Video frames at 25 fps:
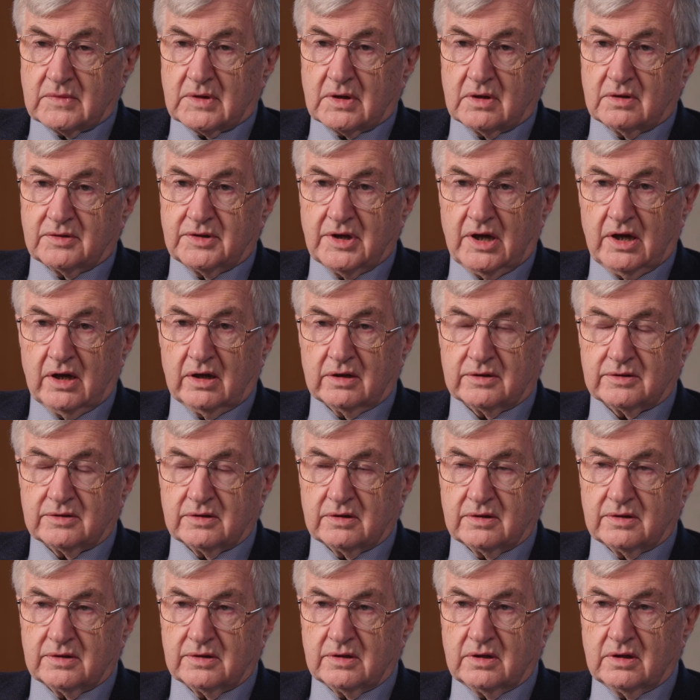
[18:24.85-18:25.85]
that
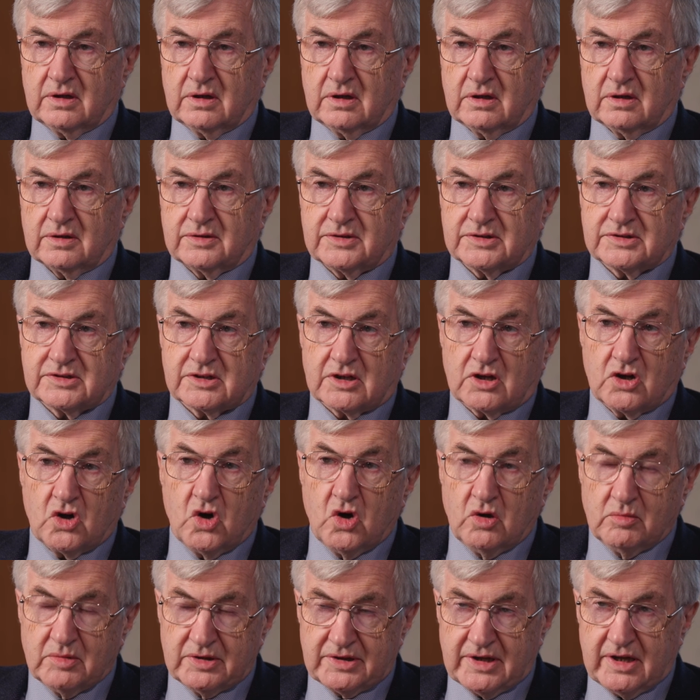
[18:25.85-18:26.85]
there's a
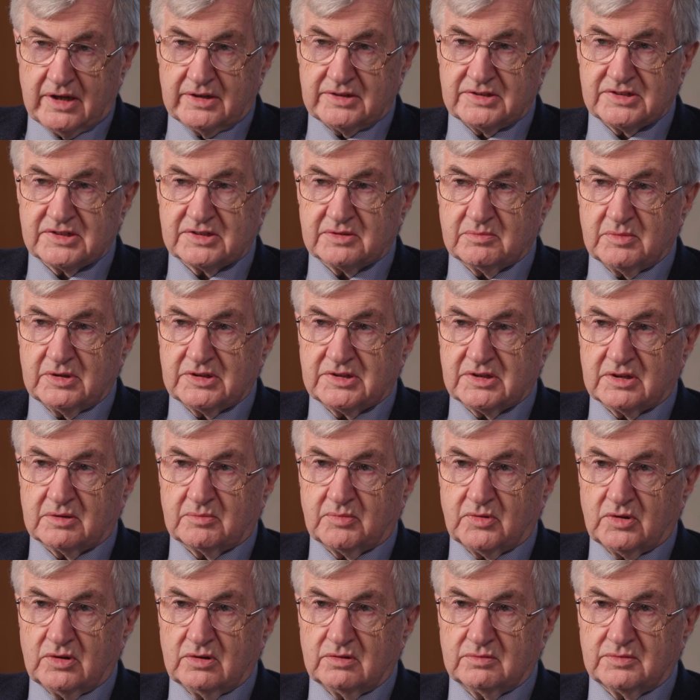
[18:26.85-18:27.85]
common anti-Semitic
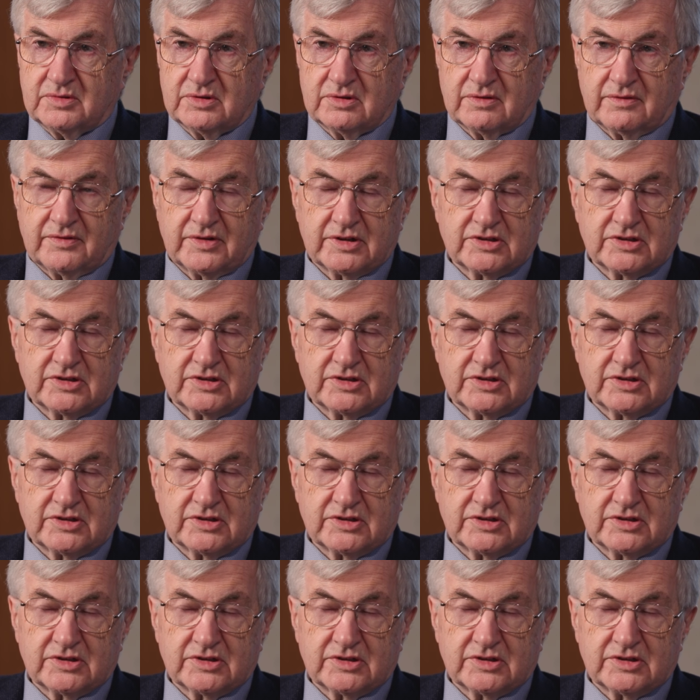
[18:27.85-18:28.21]
trope that,